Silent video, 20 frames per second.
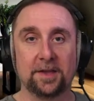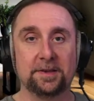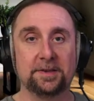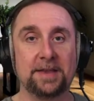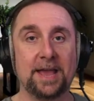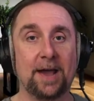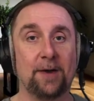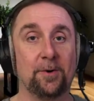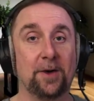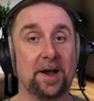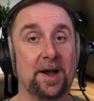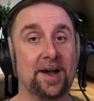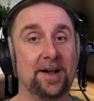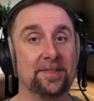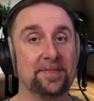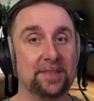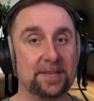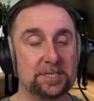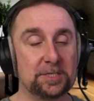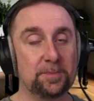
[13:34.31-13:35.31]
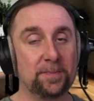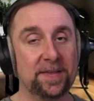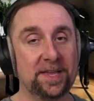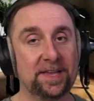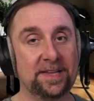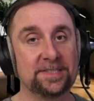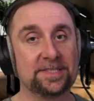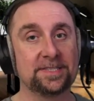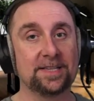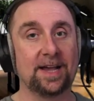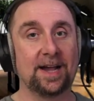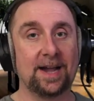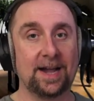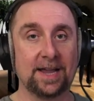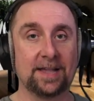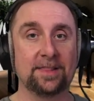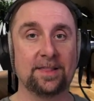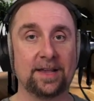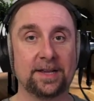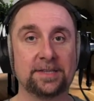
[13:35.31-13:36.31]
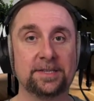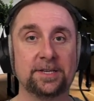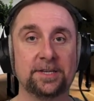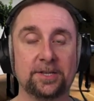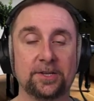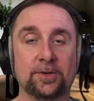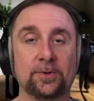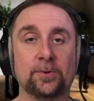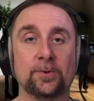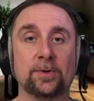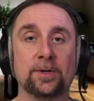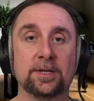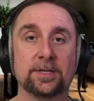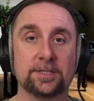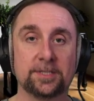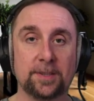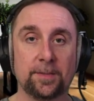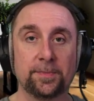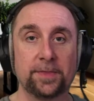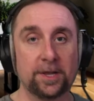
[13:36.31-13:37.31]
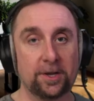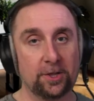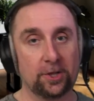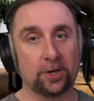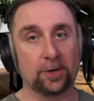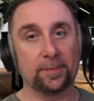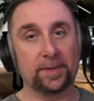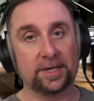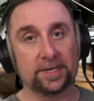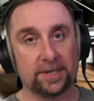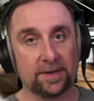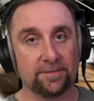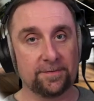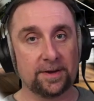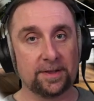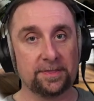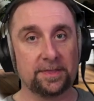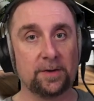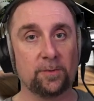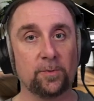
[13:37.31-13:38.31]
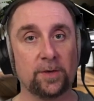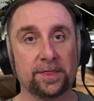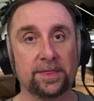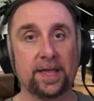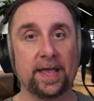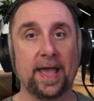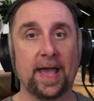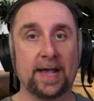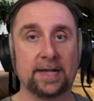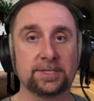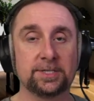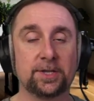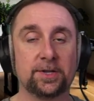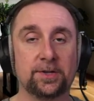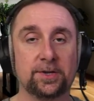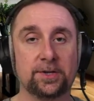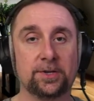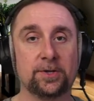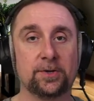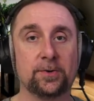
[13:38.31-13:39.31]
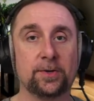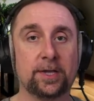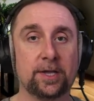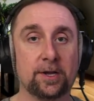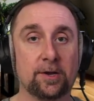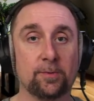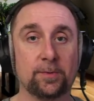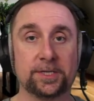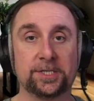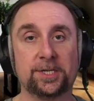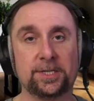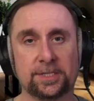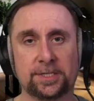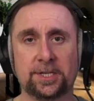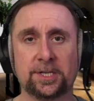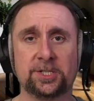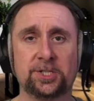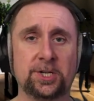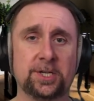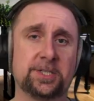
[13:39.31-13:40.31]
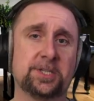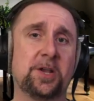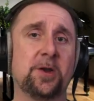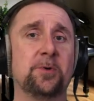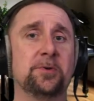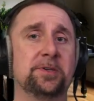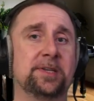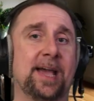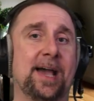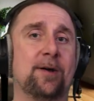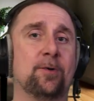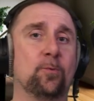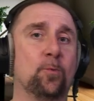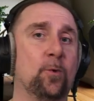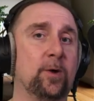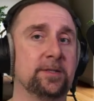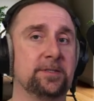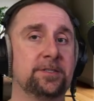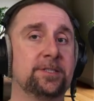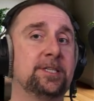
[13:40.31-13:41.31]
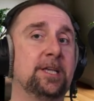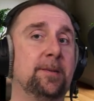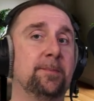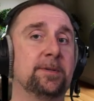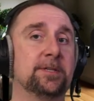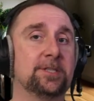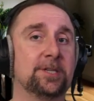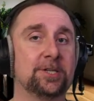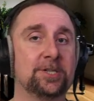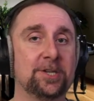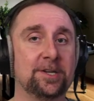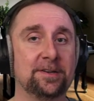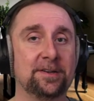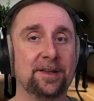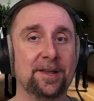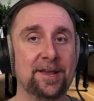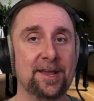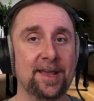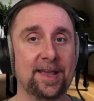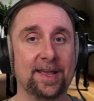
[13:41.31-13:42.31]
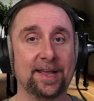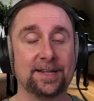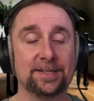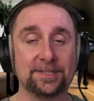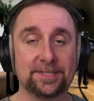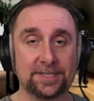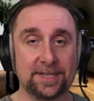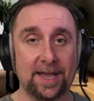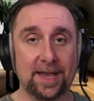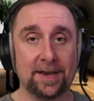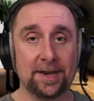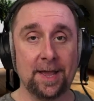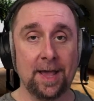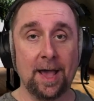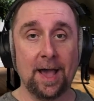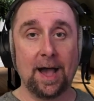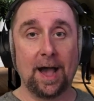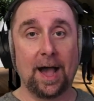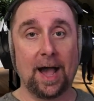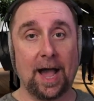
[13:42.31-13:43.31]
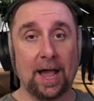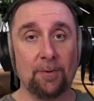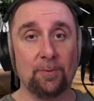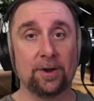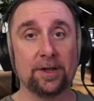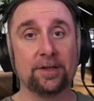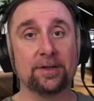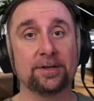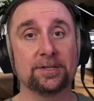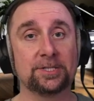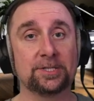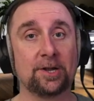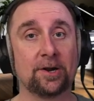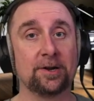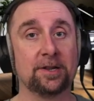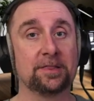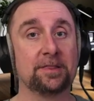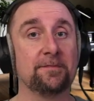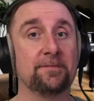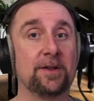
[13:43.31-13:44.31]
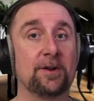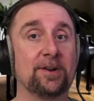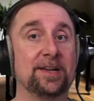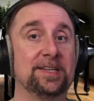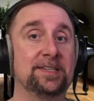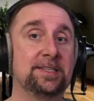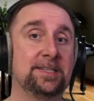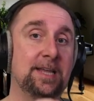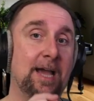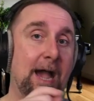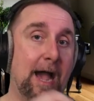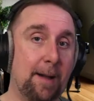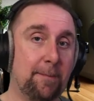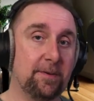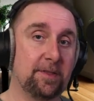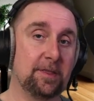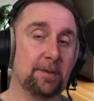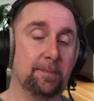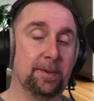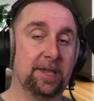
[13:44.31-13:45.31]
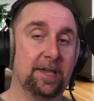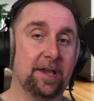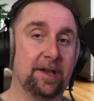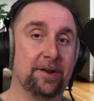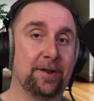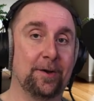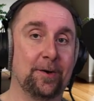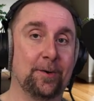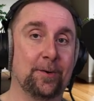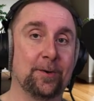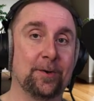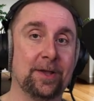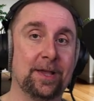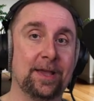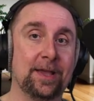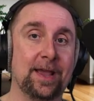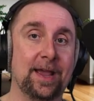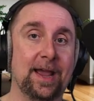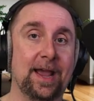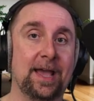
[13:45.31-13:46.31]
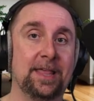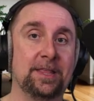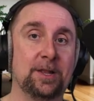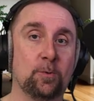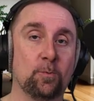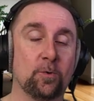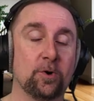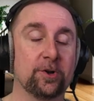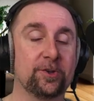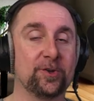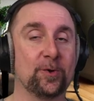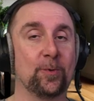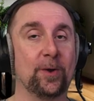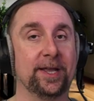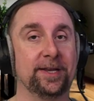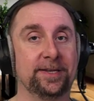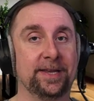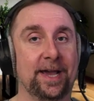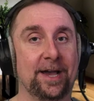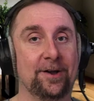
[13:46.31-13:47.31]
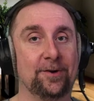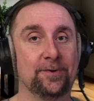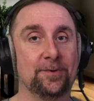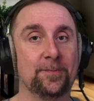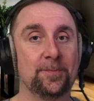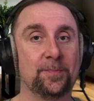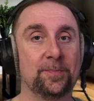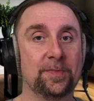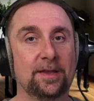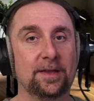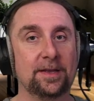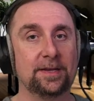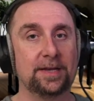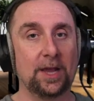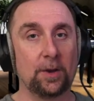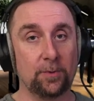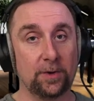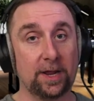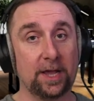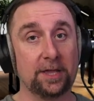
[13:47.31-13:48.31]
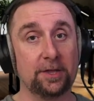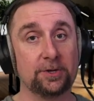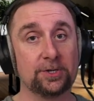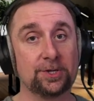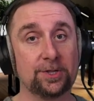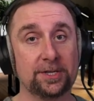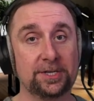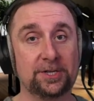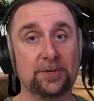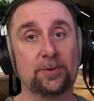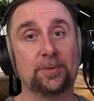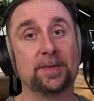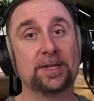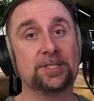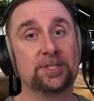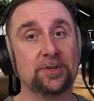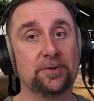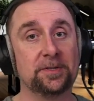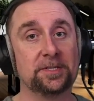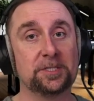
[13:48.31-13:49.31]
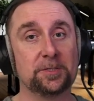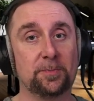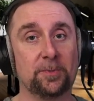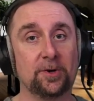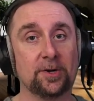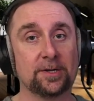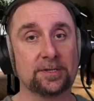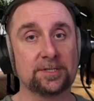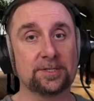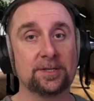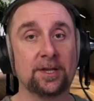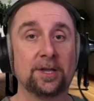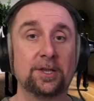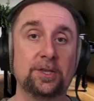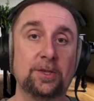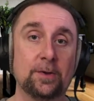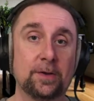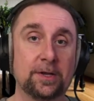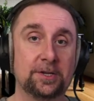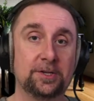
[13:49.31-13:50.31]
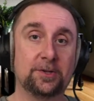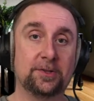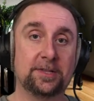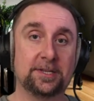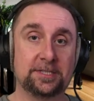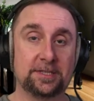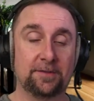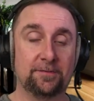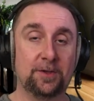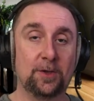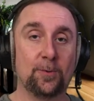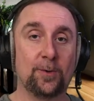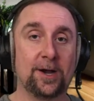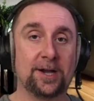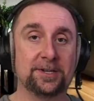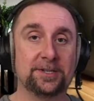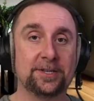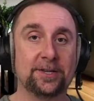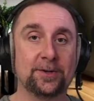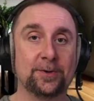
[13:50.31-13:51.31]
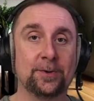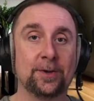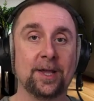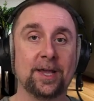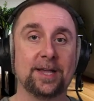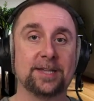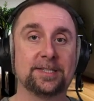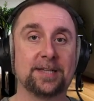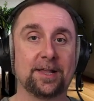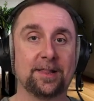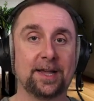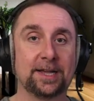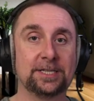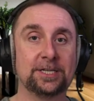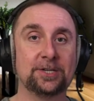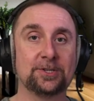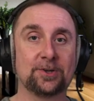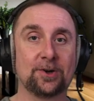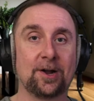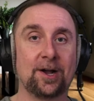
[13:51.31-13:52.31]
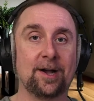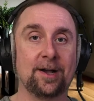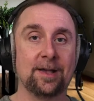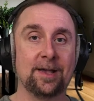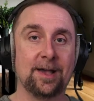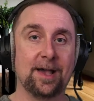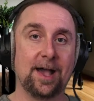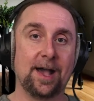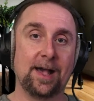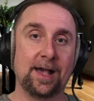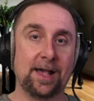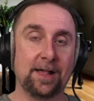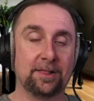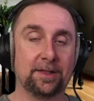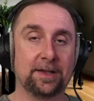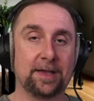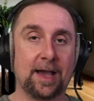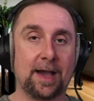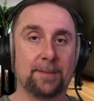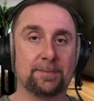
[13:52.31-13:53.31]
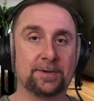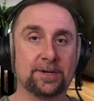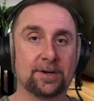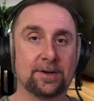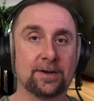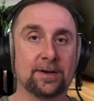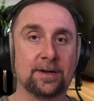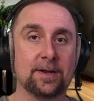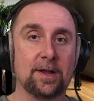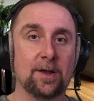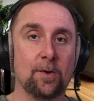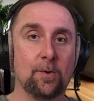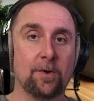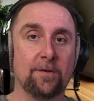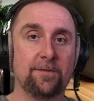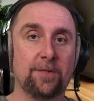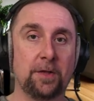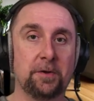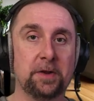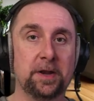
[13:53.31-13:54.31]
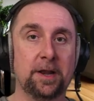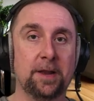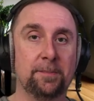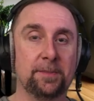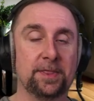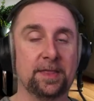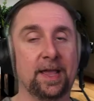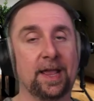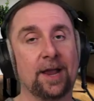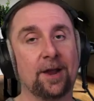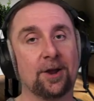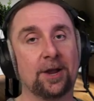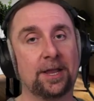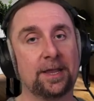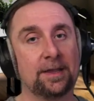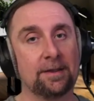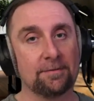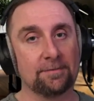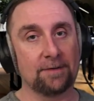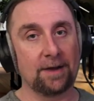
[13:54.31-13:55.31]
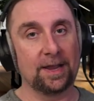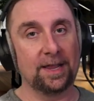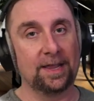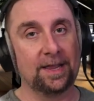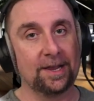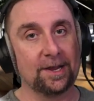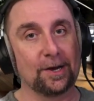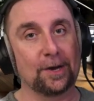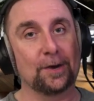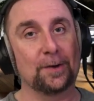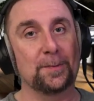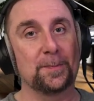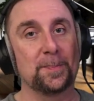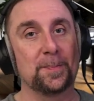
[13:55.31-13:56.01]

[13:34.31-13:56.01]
Now, on this piece, I like to do something a little bit different than what they ask you to do here, which is to just go down one C position. Instead, I want you to start at the very top of the piano and then work your way down. Now, what I usually do in my students' books, you can do this if you want to, is I like to draw a helicopter floating up in the air right here,